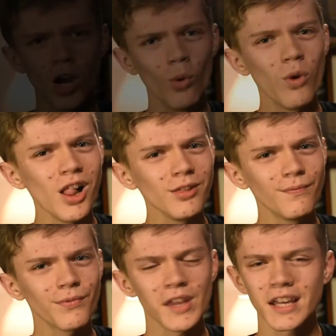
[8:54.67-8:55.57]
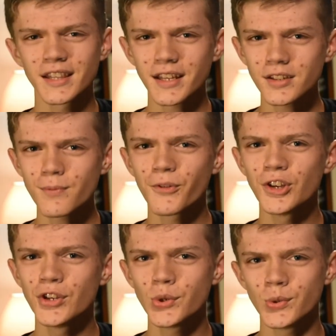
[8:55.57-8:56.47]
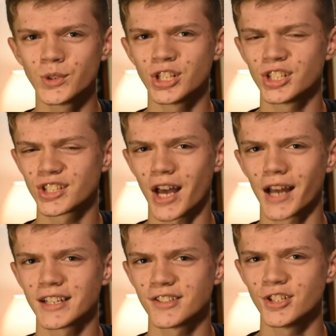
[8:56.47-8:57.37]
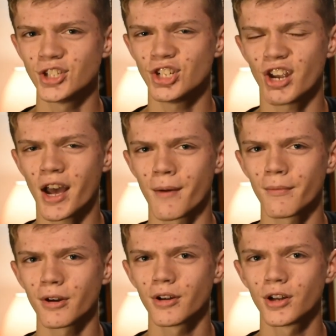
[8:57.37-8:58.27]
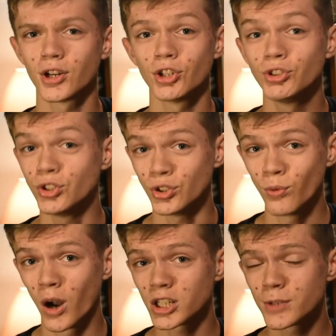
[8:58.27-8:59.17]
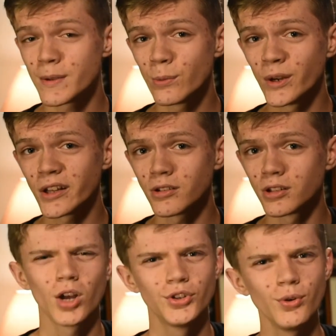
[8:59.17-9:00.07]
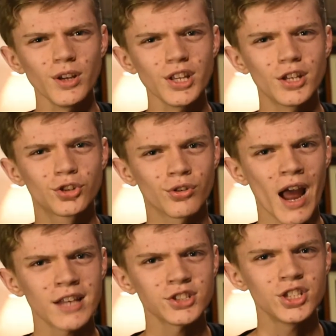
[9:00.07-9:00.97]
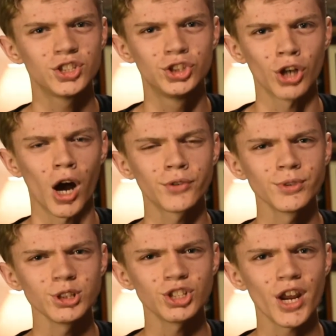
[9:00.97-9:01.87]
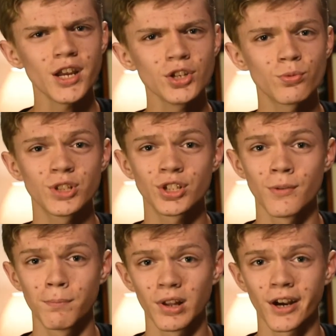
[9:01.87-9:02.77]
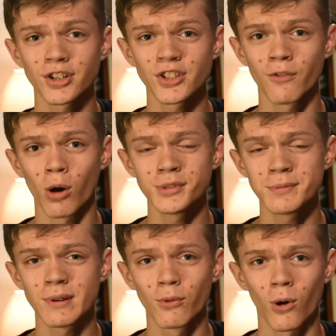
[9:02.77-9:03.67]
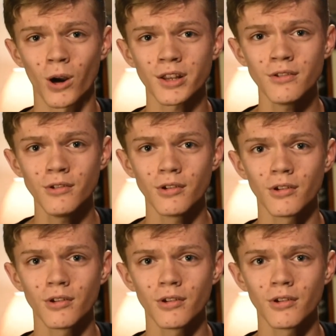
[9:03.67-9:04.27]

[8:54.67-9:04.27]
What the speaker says: Well, that's up for you to decide as the GM. Do you want it to be real? Do you want that drastic genre change which the players have always been wanting?